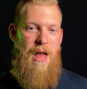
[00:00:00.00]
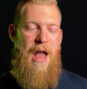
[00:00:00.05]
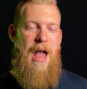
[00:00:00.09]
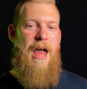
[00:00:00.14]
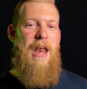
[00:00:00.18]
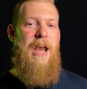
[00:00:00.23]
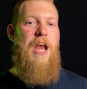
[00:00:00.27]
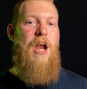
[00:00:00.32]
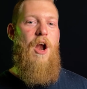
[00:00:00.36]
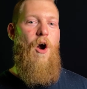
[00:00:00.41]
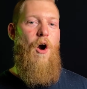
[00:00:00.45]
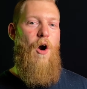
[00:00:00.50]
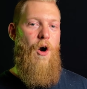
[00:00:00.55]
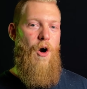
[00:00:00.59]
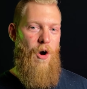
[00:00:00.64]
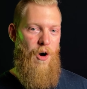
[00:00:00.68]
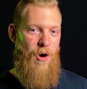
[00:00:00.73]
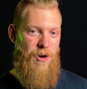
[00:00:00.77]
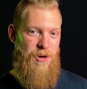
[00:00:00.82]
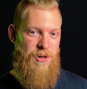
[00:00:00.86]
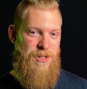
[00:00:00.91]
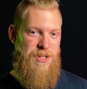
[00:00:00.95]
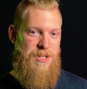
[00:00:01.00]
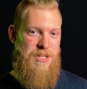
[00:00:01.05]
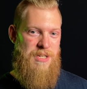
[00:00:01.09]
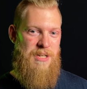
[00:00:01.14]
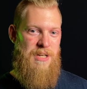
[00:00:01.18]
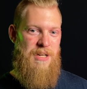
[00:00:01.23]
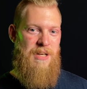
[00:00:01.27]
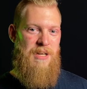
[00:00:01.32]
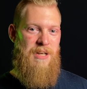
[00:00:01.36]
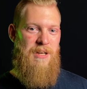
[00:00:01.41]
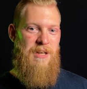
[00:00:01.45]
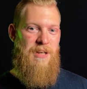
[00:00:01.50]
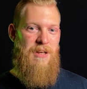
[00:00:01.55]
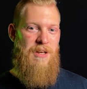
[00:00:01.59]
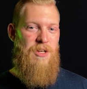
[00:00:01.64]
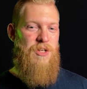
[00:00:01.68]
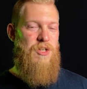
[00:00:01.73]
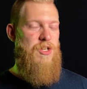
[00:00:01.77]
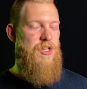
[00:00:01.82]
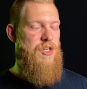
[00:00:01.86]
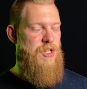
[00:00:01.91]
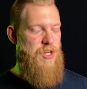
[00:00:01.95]
And it hurts
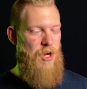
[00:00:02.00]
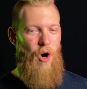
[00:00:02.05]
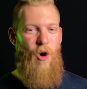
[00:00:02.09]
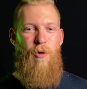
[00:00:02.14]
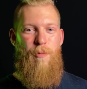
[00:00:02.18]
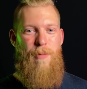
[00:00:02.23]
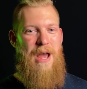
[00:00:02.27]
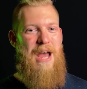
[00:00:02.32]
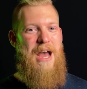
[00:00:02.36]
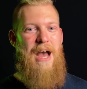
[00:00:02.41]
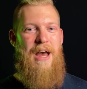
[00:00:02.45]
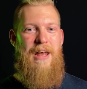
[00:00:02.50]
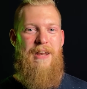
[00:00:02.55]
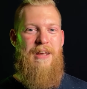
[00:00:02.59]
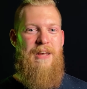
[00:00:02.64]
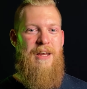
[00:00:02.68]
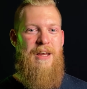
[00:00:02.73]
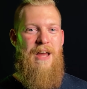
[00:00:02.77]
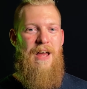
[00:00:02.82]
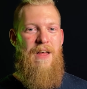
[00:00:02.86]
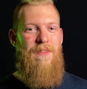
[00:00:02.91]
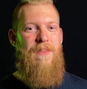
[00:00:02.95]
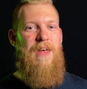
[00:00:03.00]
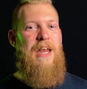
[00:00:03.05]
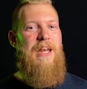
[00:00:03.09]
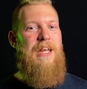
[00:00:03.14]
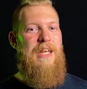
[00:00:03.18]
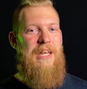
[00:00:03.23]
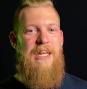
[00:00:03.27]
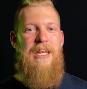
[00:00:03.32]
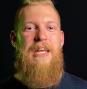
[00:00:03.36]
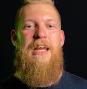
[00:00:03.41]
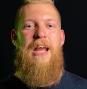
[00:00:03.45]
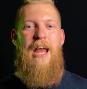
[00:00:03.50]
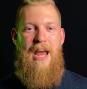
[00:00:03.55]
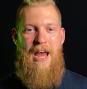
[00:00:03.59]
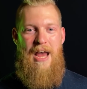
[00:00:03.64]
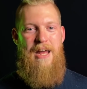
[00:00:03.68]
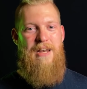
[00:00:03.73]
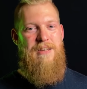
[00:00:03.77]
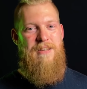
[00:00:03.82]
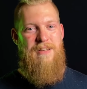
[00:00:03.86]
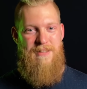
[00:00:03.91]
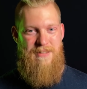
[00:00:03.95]
so bad that he
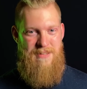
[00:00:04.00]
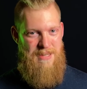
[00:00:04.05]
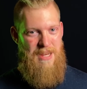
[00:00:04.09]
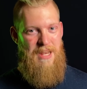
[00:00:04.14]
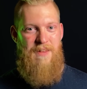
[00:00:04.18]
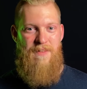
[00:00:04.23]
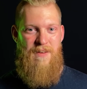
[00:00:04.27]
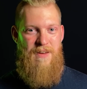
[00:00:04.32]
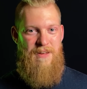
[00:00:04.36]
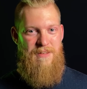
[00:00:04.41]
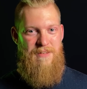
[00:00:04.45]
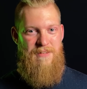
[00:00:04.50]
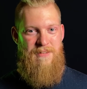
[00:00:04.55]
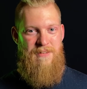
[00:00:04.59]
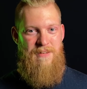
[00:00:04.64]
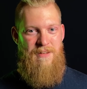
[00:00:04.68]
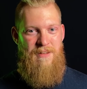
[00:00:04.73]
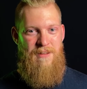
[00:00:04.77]
had to say this.